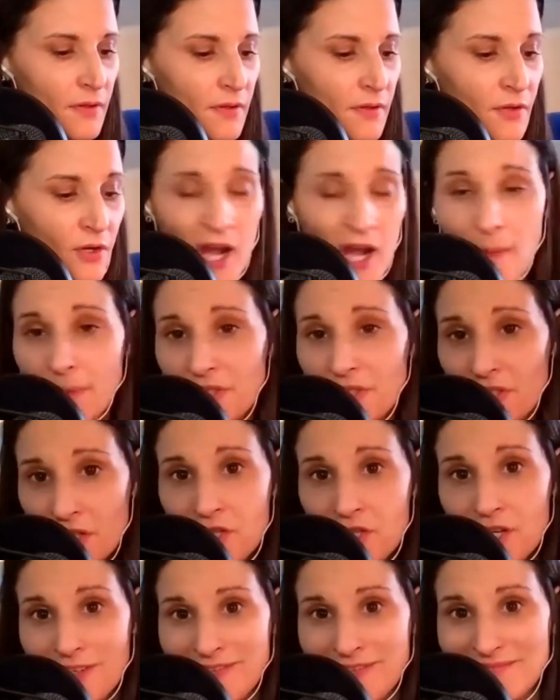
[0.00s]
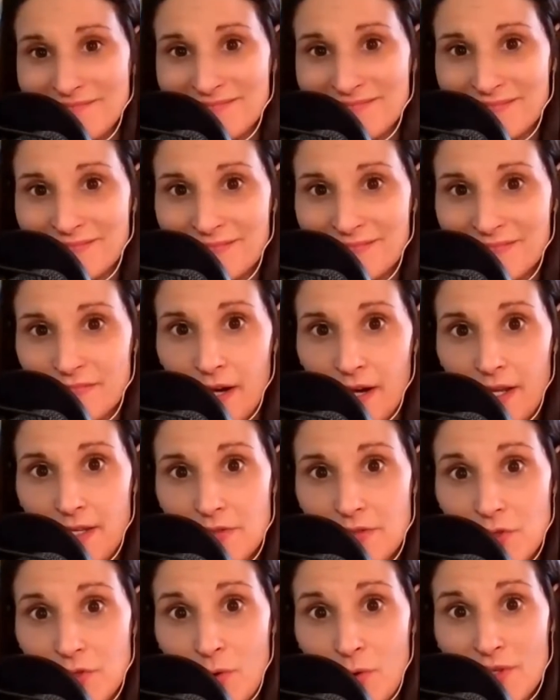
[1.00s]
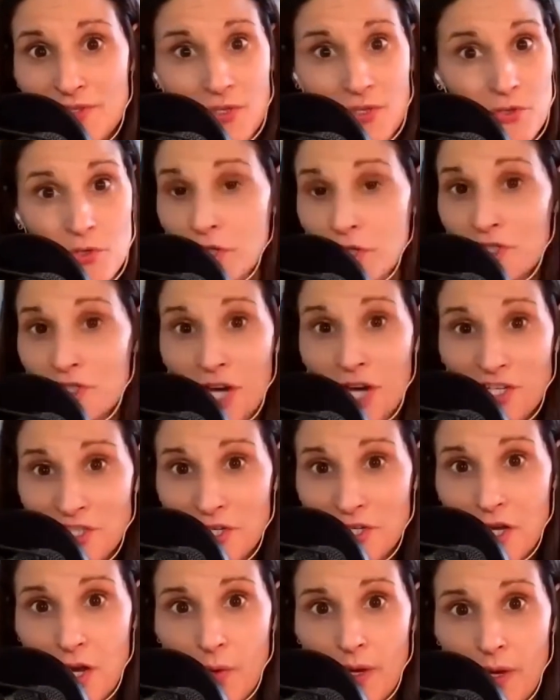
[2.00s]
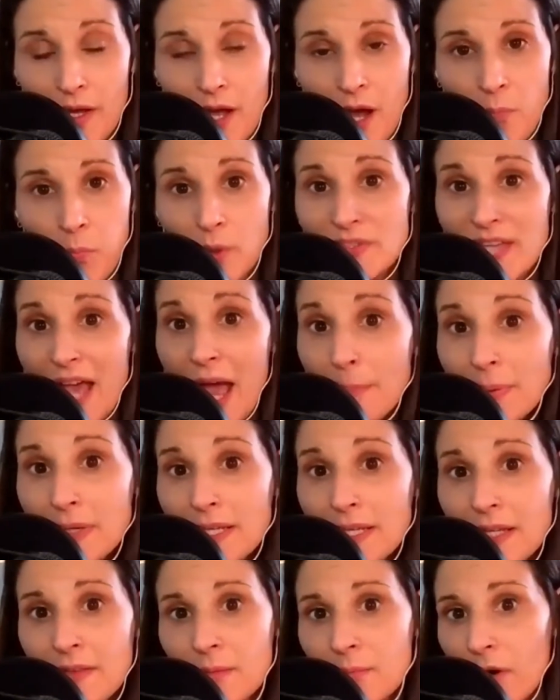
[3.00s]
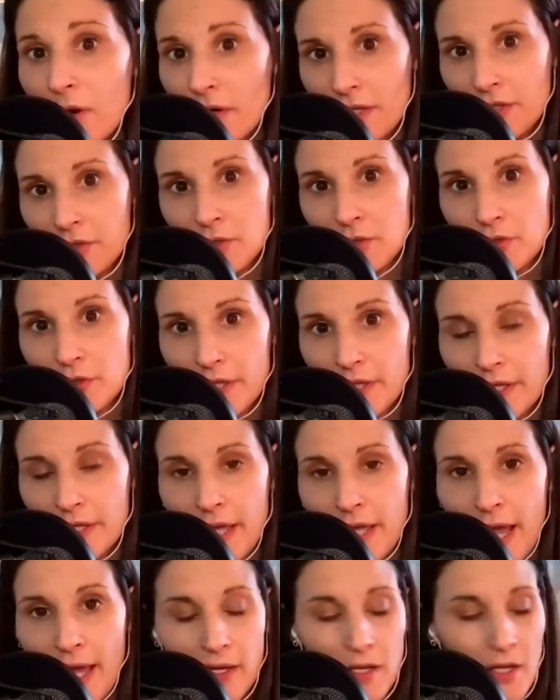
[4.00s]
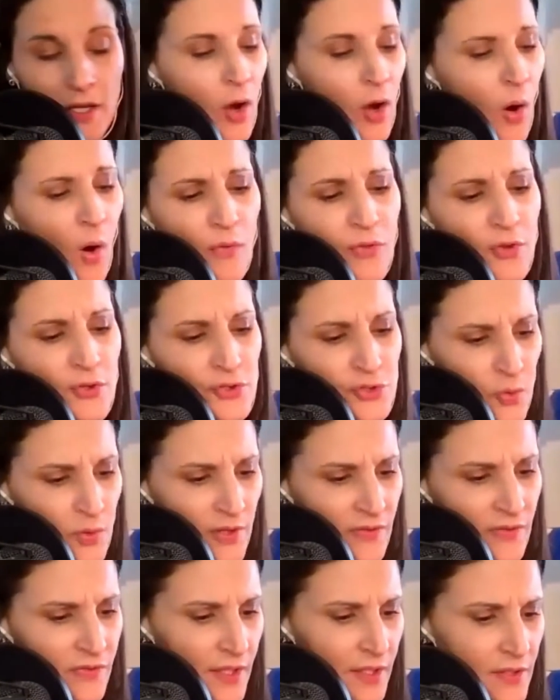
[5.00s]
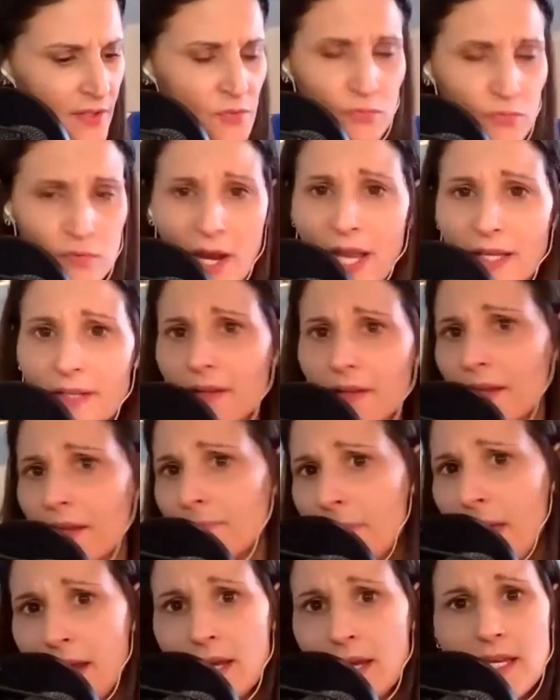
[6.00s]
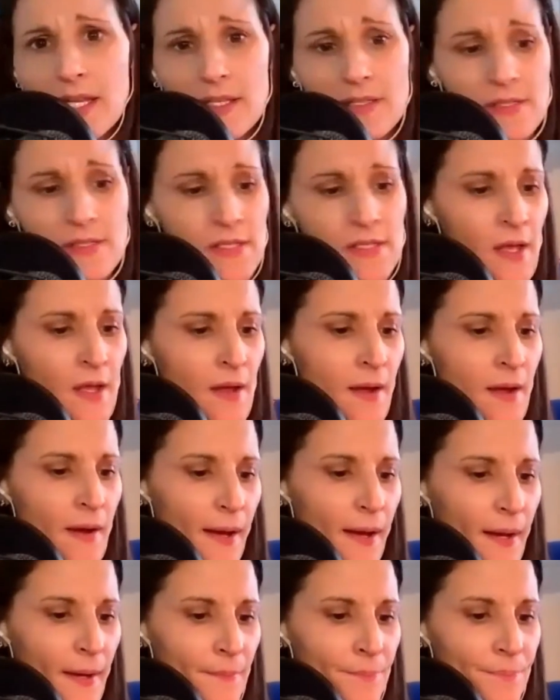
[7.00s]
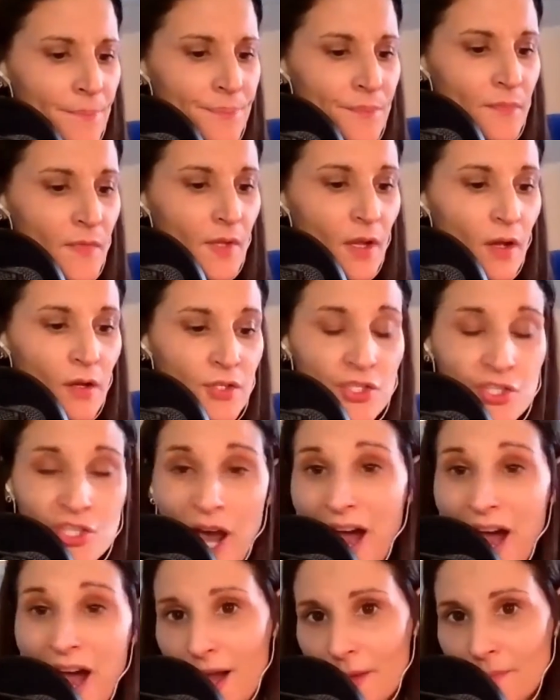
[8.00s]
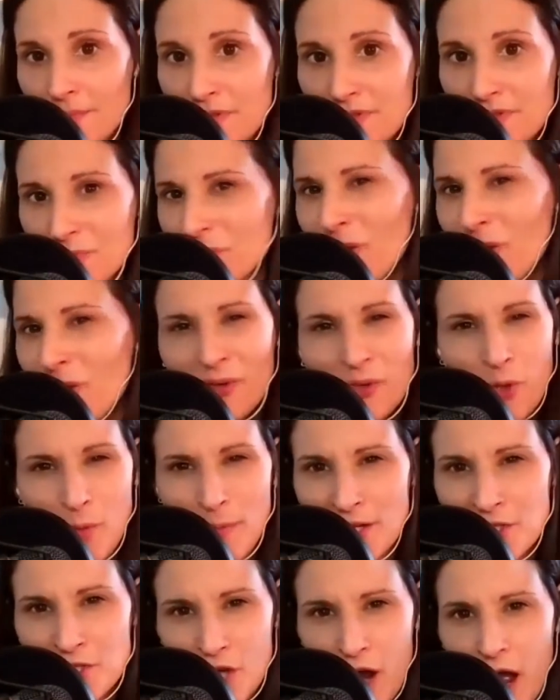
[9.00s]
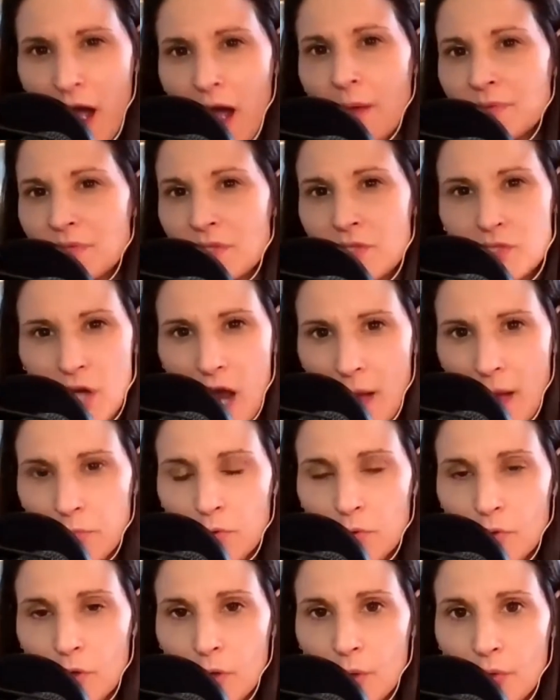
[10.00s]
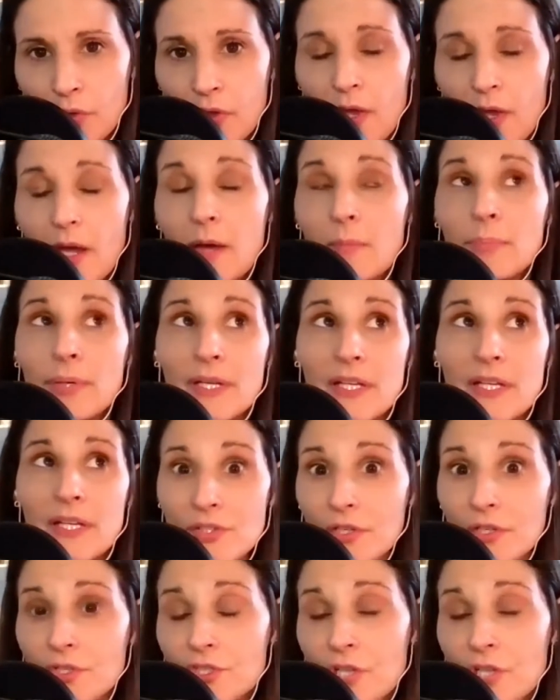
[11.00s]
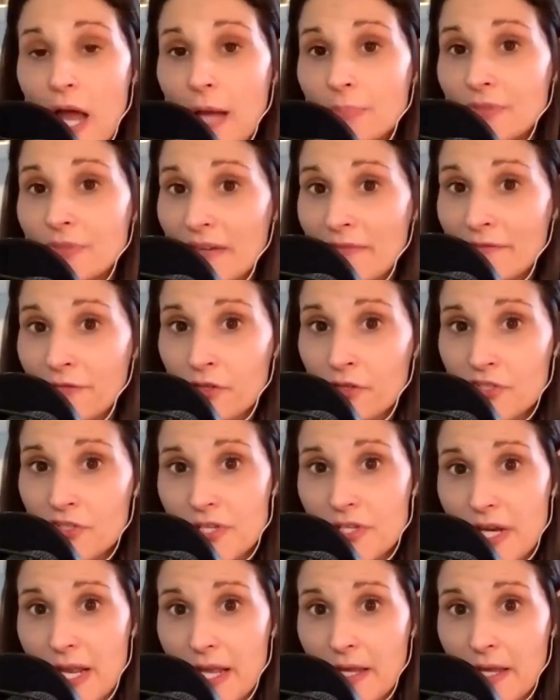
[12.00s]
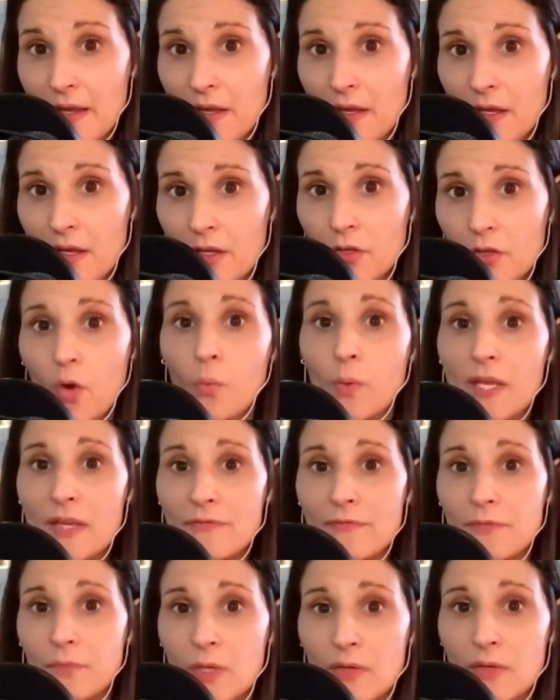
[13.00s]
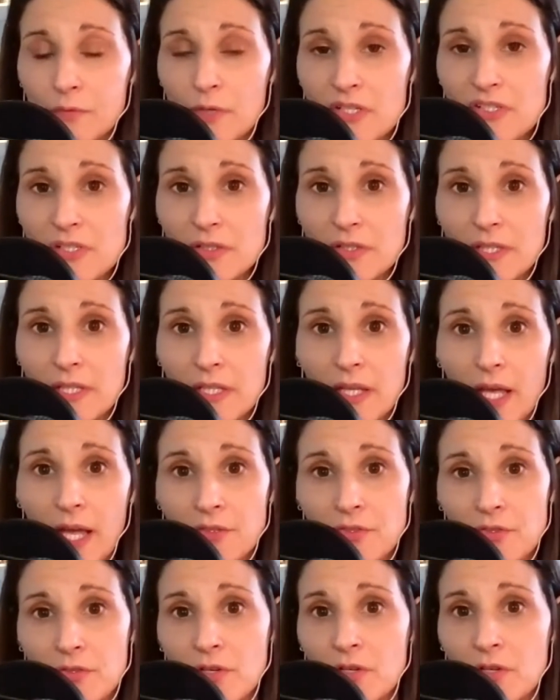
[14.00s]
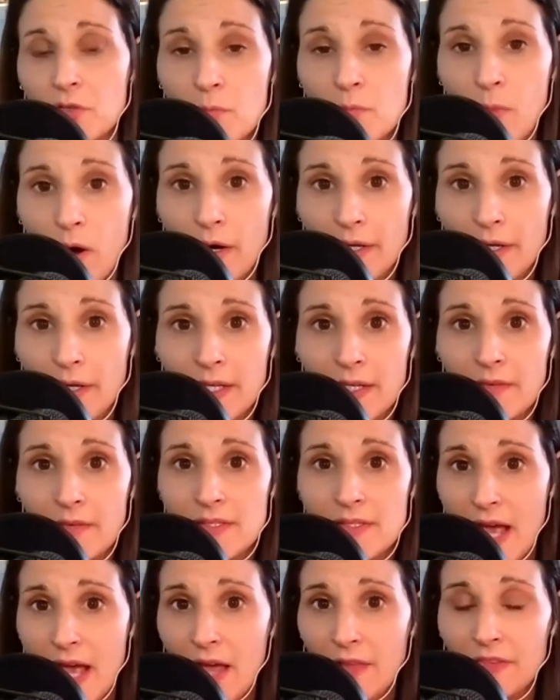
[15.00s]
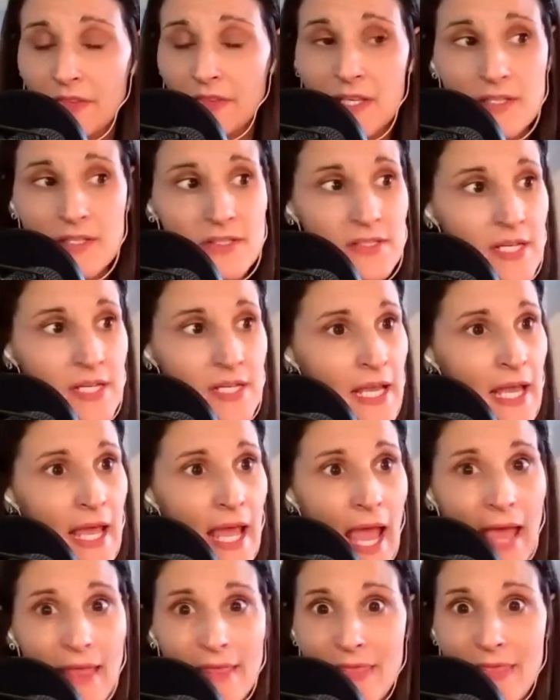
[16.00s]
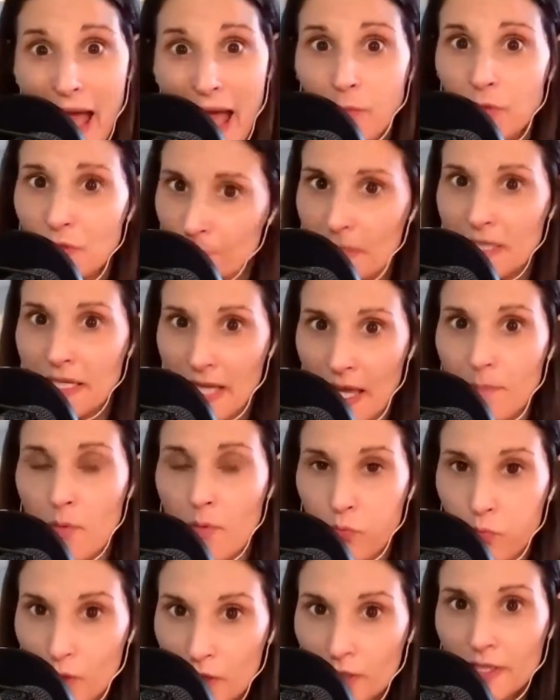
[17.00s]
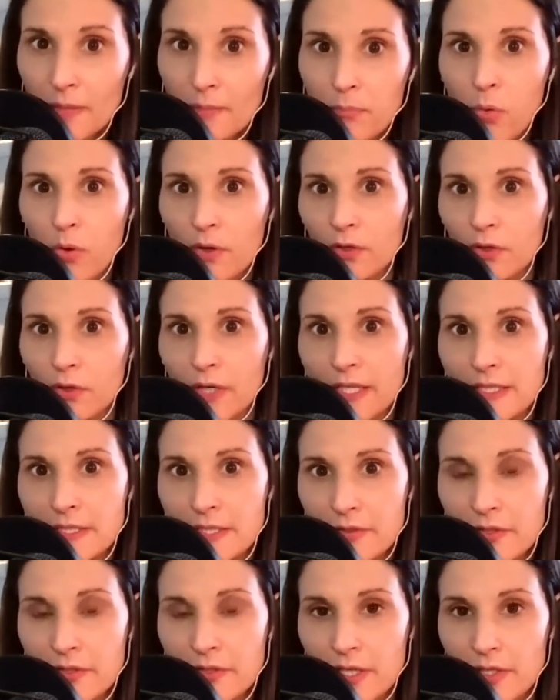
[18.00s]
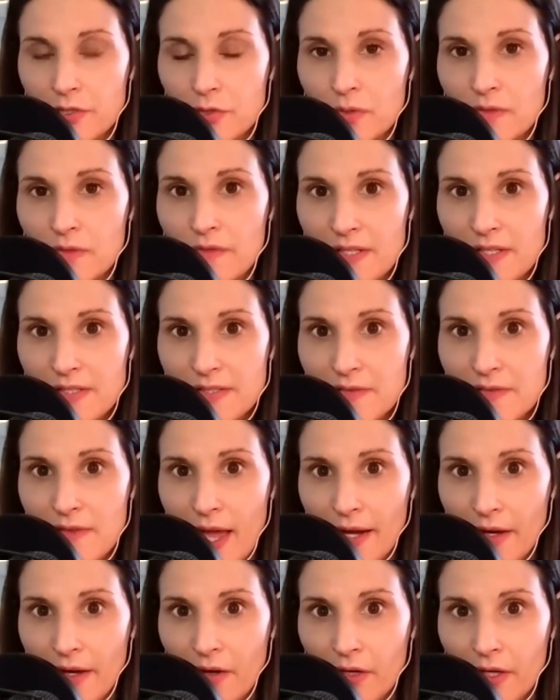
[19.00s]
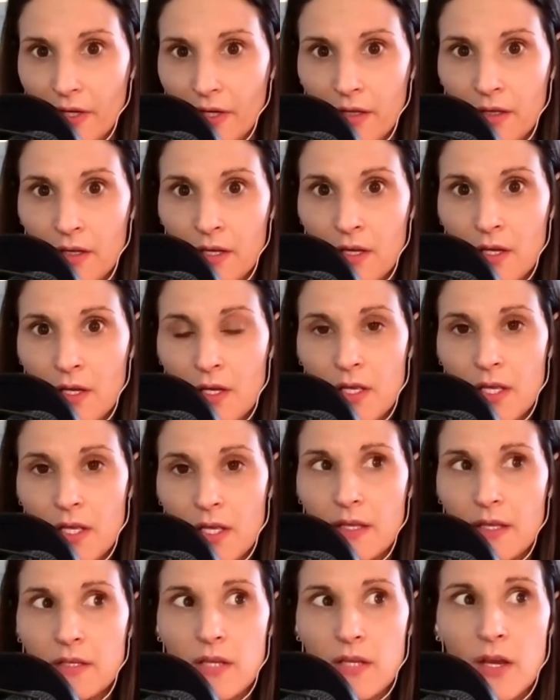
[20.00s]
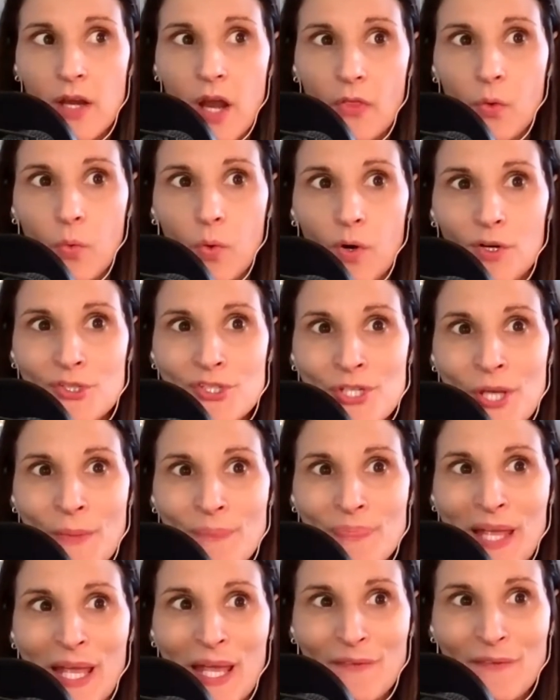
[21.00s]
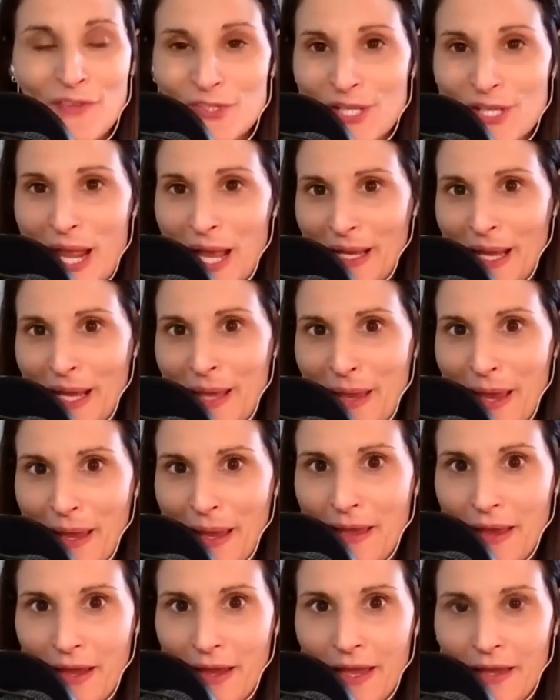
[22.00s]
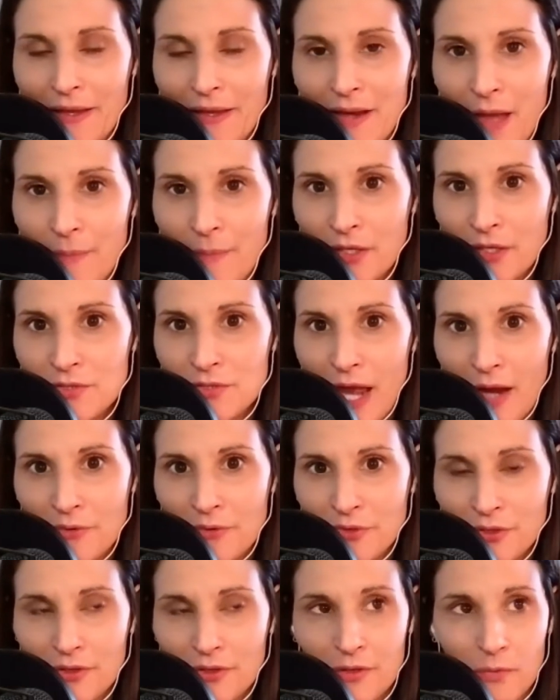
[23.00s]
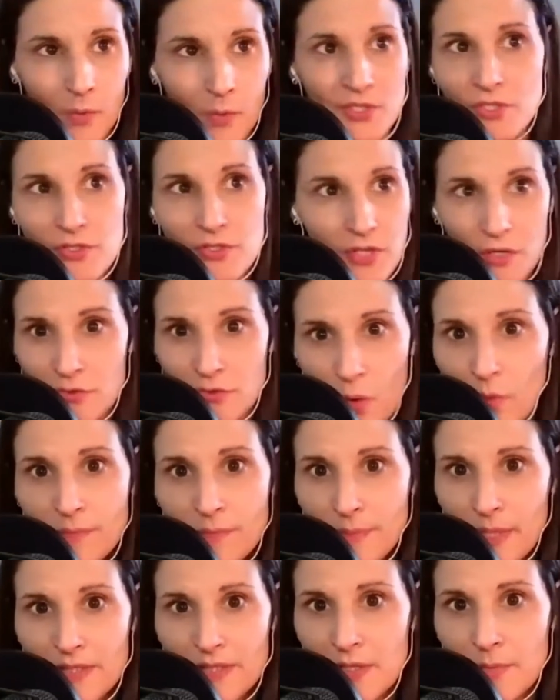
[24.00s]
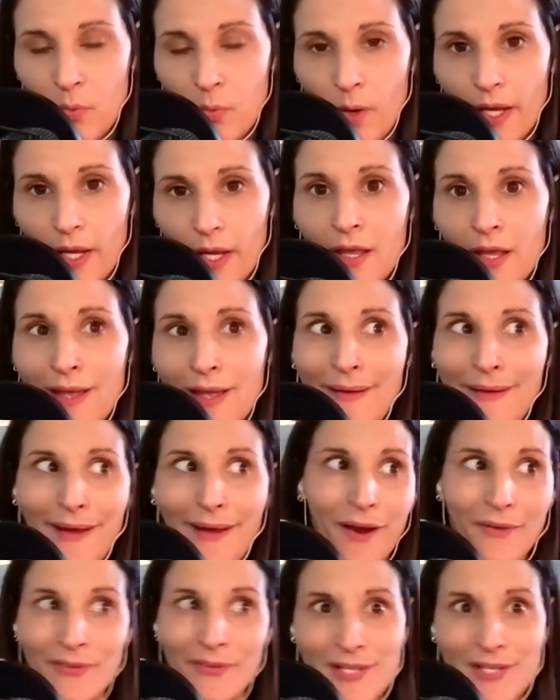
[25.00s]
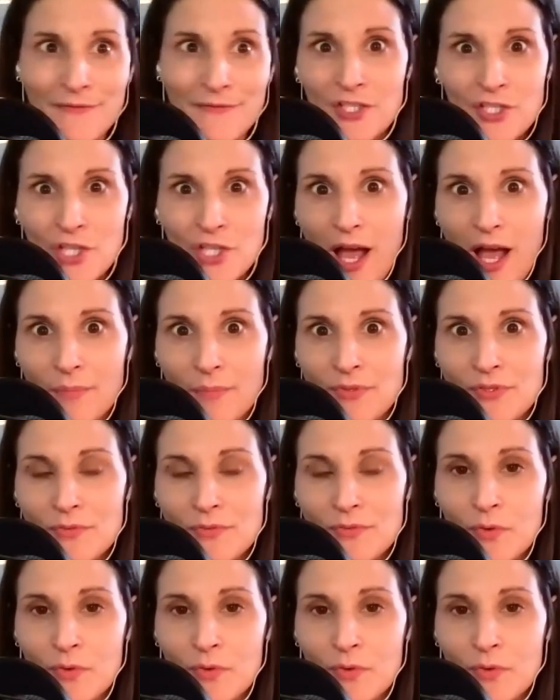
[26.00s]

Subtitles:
competition, right? So is there new construction going up? What's happening in the market you're looking at? All those sort of things, rent, amenities, jobs. We all know about jobs and job growth, but is there job diversity? We've recently entered a new market in the Southeast, and that became a really important criteria to invest in that area. In other words, if there's an economic downturn, which there's going to be at some point, are there different jobs,